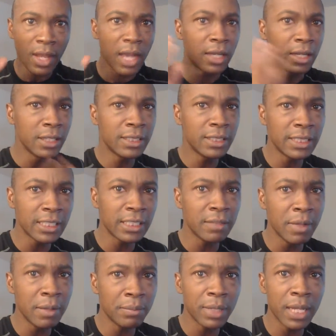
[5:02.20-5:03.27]
a good
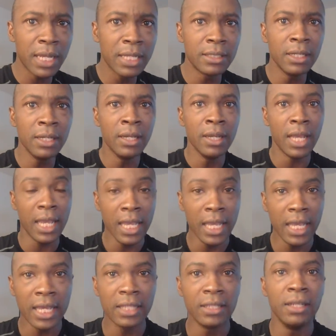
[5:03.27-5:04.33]
system in place,
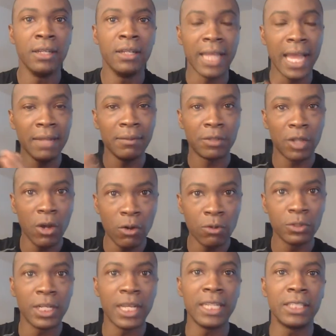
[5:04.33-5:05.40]
and that
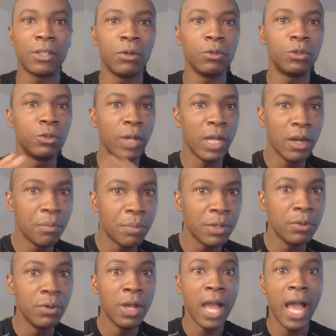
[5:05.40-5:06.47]
coach is going to help
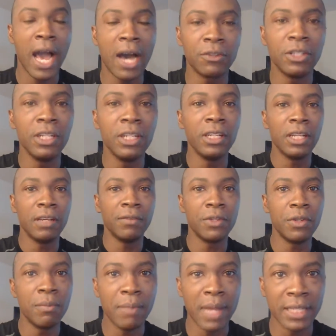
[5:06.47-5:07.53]
you how to deliver
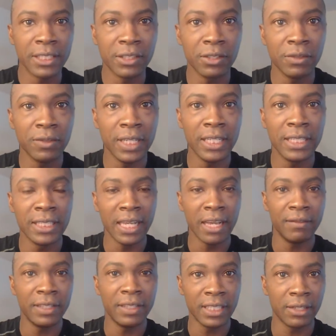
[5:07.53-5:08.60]
your message on each and
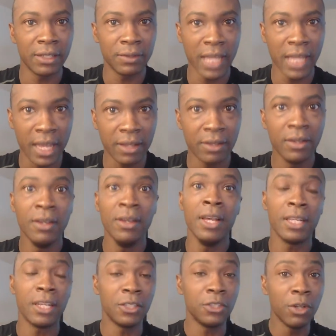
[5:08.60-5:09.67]
every single day,
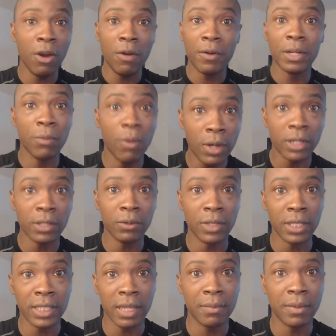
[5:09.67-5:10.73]
because you're already working
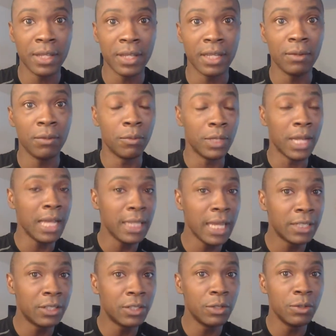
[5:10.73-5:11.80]
on that type of thing. What I
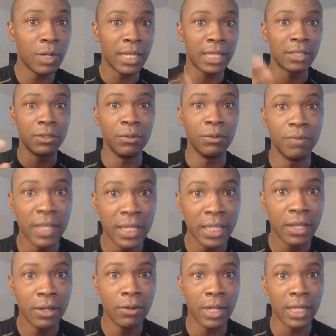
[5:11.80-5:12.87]
like to do
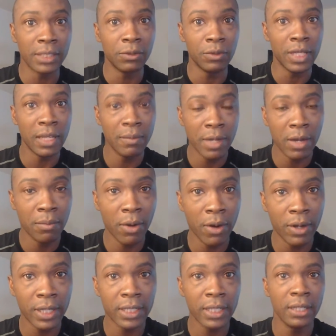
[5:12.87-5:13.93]
video, I like to do email
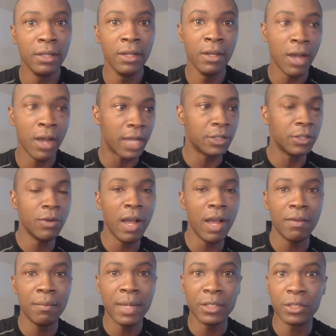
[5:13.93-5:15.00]
marketing. I do
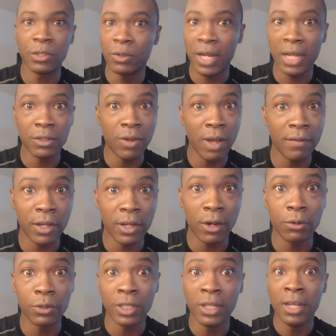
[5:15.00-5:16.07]
have a mentor and I do have a
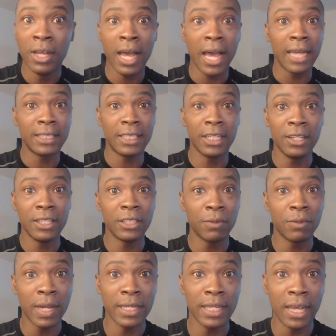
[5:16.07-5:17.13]
coach. I tell you
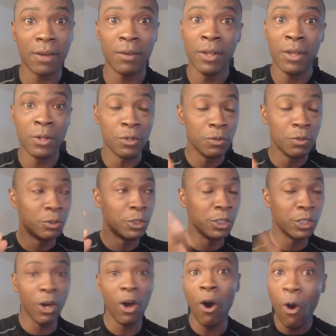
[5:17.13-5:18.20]
this right now, you
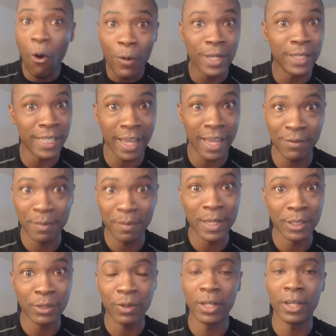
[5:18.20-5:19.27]
should always have a
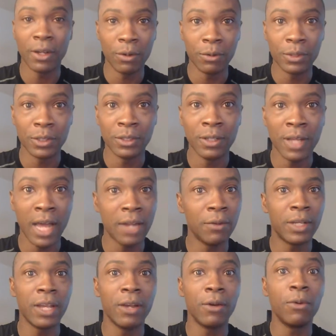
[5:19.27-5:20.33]
mentor and coach. I
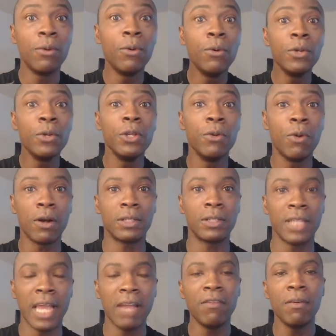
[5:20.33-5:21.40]
don't care who you
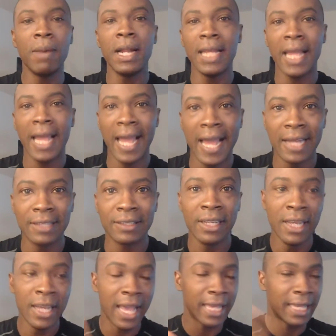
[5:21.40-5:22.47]
are. Everybody has
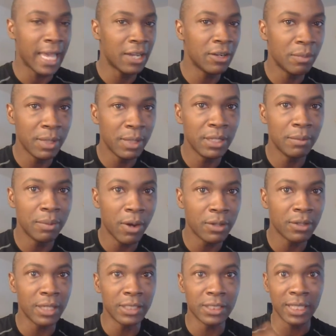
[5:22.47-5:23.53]
accountability
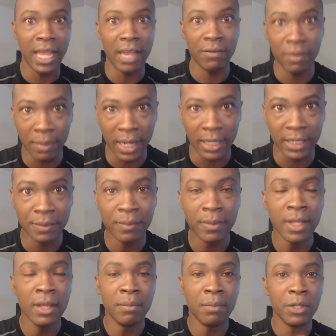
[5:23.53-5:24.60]
partner. I say everybody,
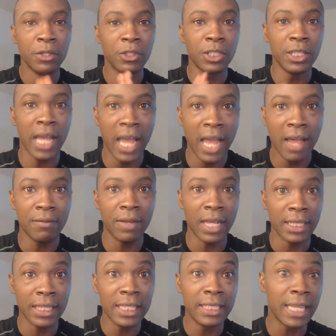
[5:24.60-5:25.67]
but you should have
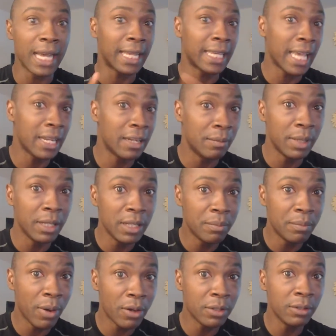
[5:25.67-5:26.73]
at least
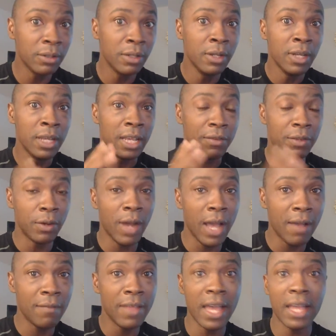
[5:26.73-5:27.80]
accountability partner. If you don't
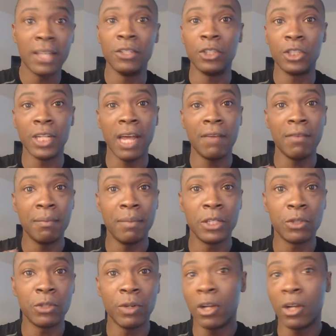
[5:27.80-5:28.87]
have that, you should have a
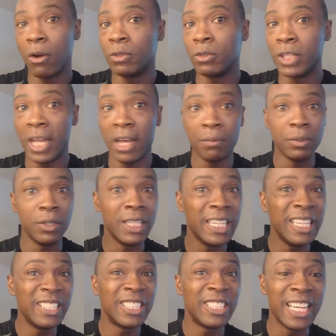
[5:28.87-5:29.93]
mentor and coach to help you
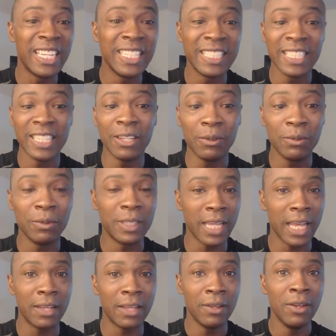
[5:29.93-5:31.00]
each and single
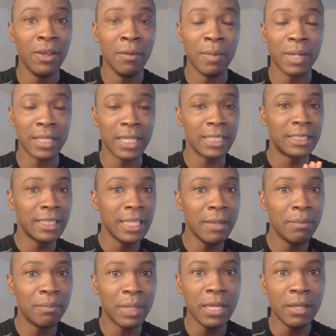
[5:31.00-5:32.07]
day. Because I
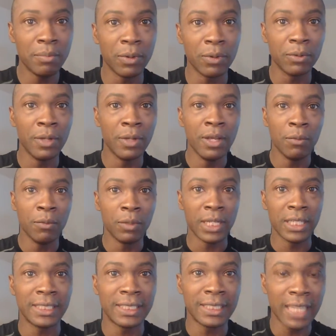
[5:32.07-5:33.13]
see people, when
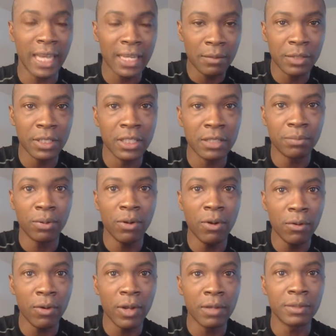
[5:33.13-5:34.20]
they sign up to these
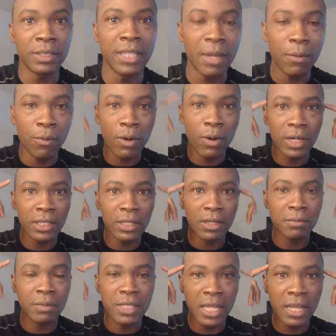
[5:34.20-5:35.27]
programs, they're not working on
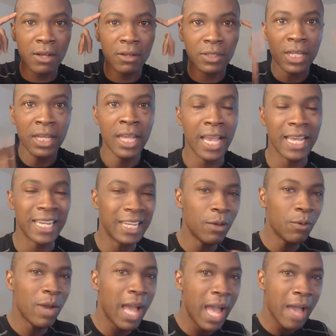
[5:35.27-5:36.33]
themselves and they
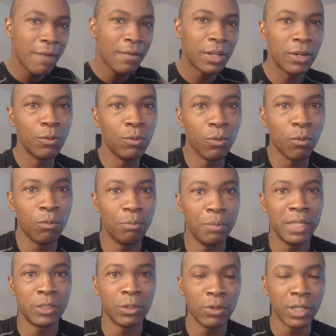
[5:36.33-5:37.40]
don't have a good
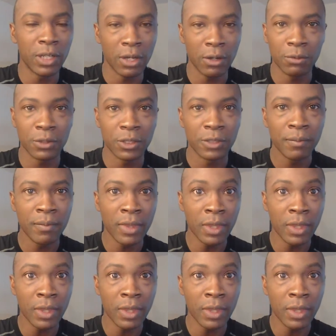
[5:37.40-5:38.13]
mentor and a coach.